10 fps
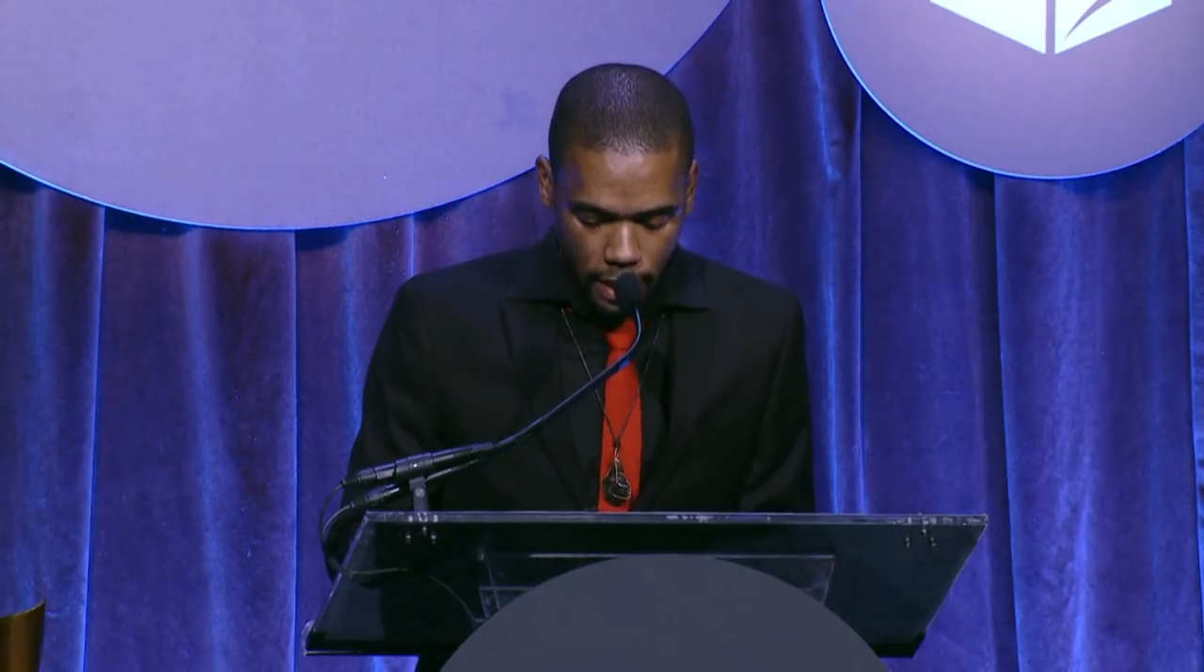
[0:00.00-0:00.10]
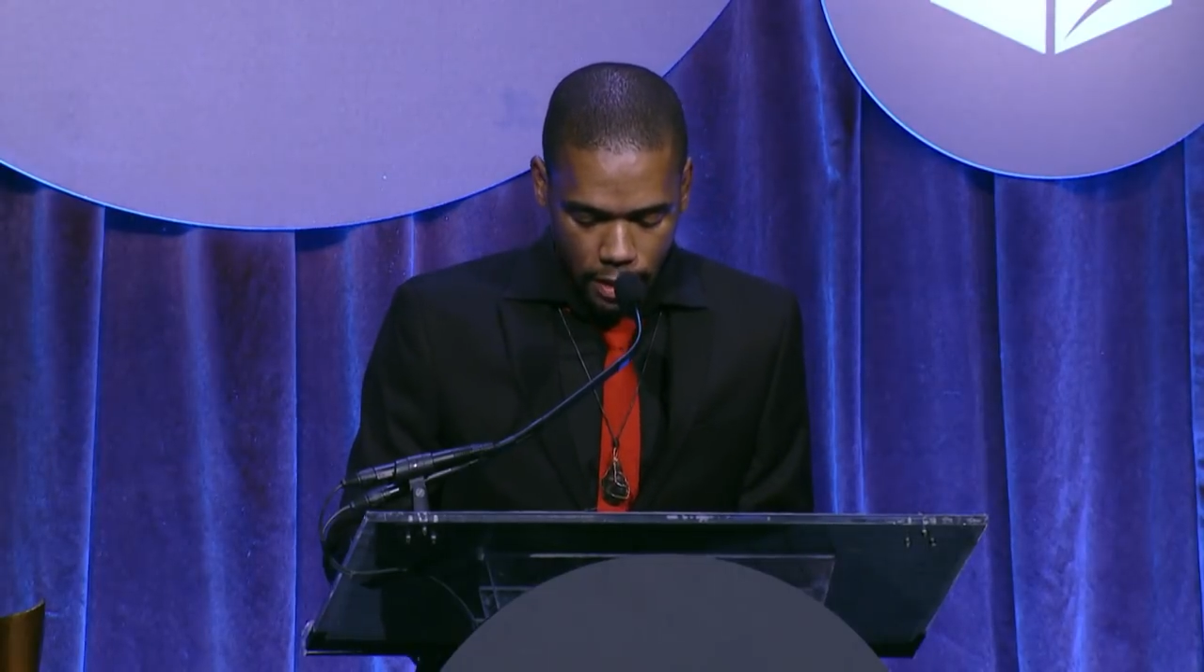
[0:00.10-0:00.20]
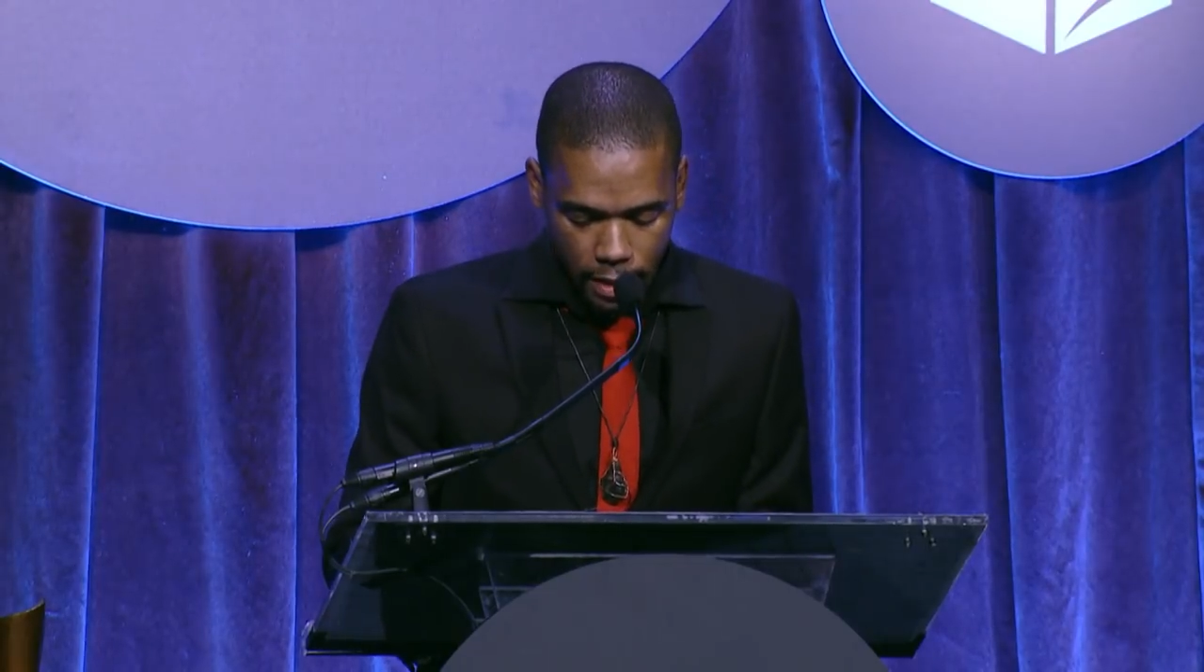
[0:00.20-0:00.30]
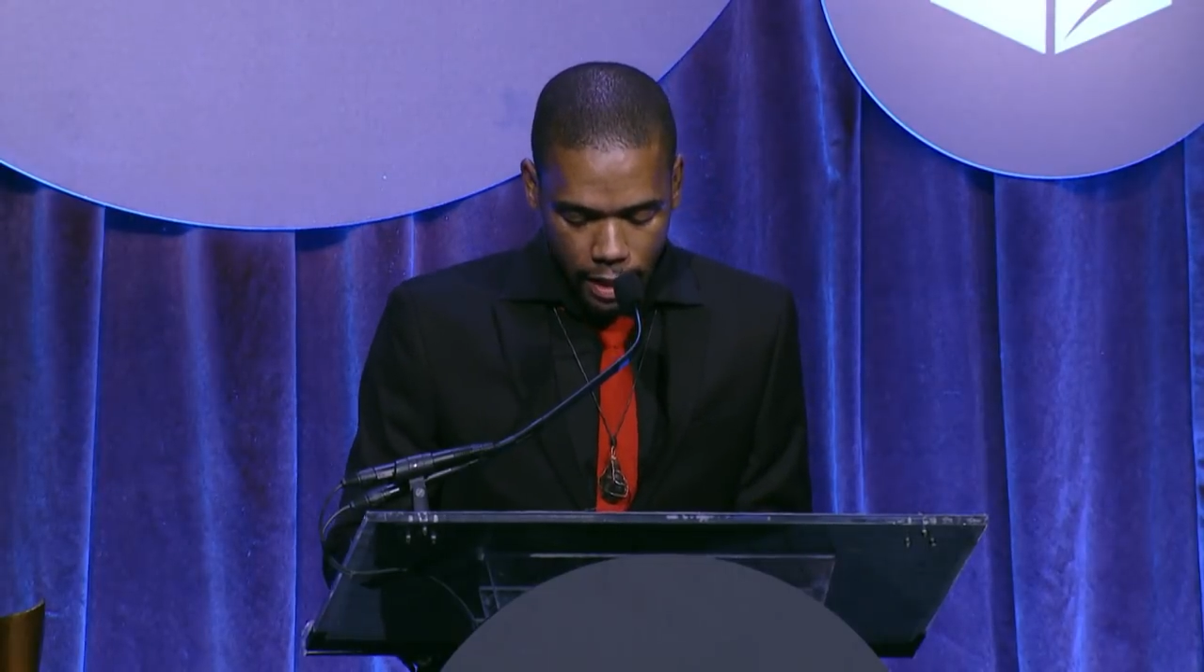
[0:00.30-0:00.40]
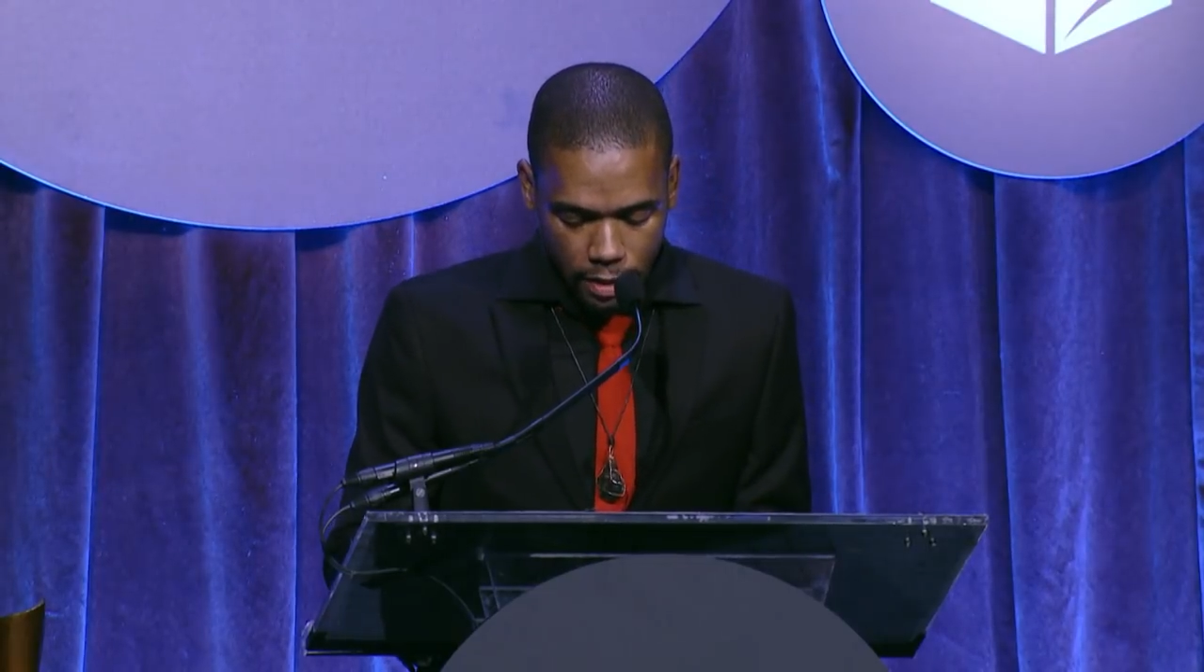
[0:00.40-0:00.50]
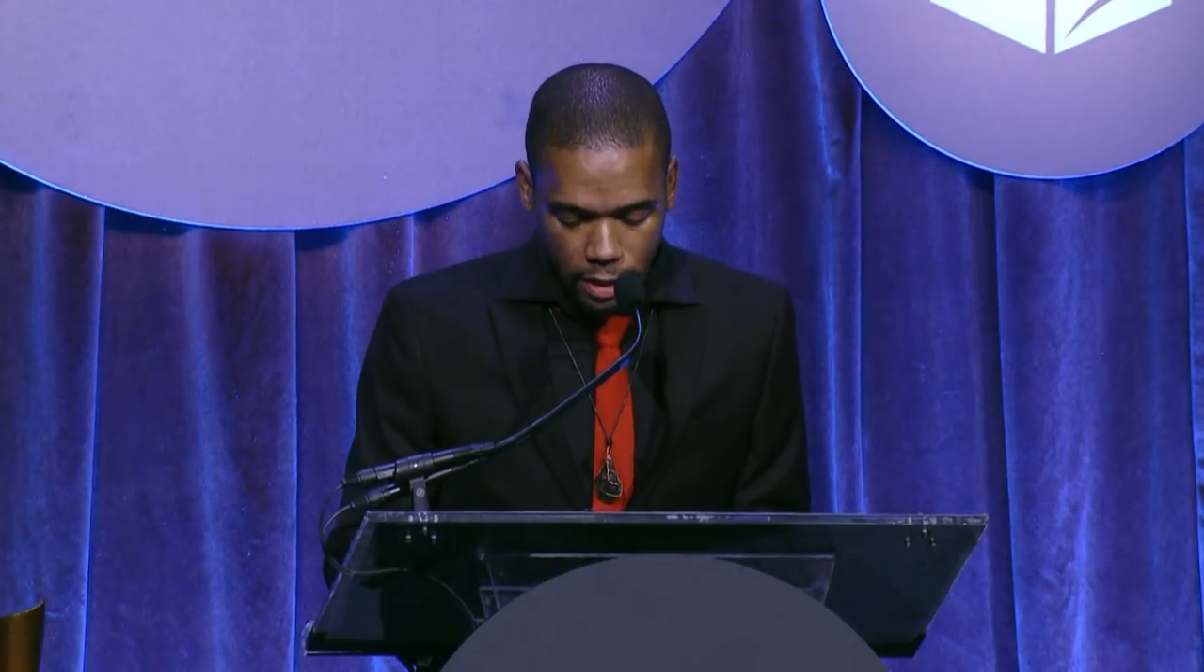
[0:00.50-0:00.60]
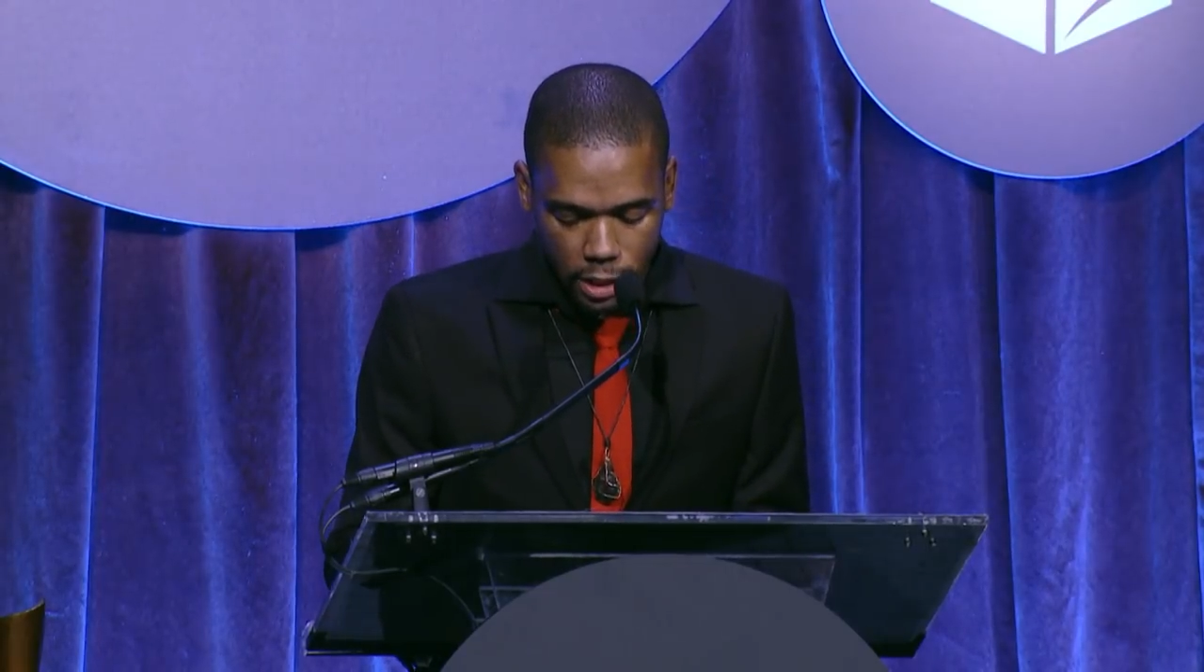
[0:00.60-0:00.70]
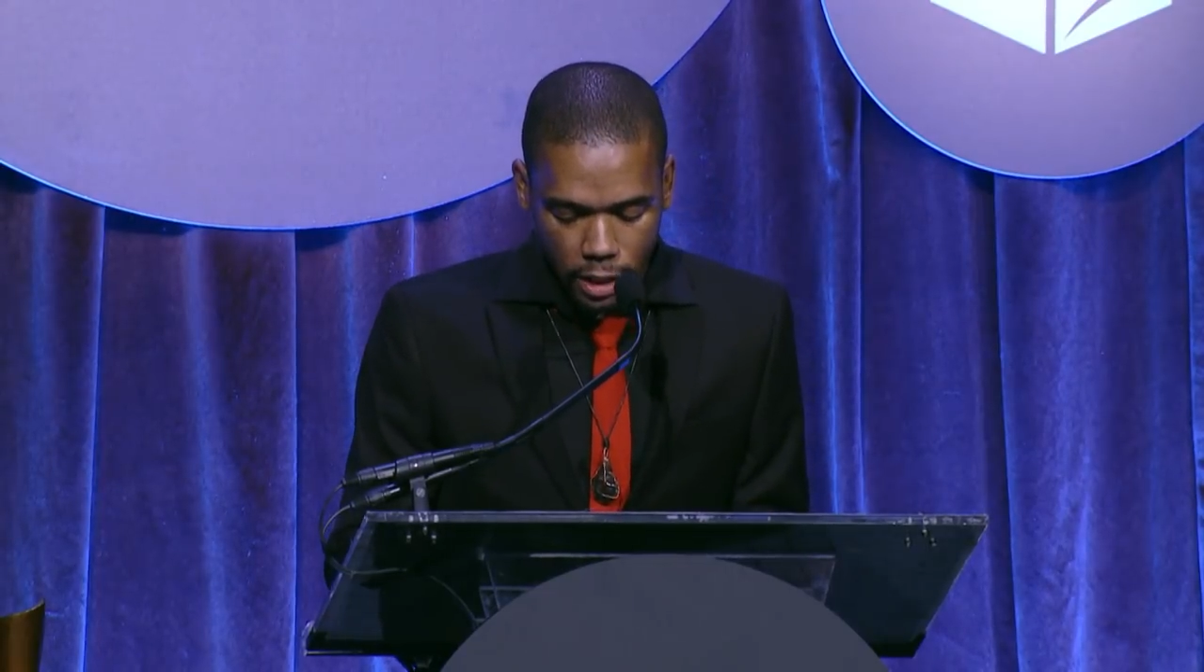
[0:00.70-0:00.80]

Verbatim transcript: any light that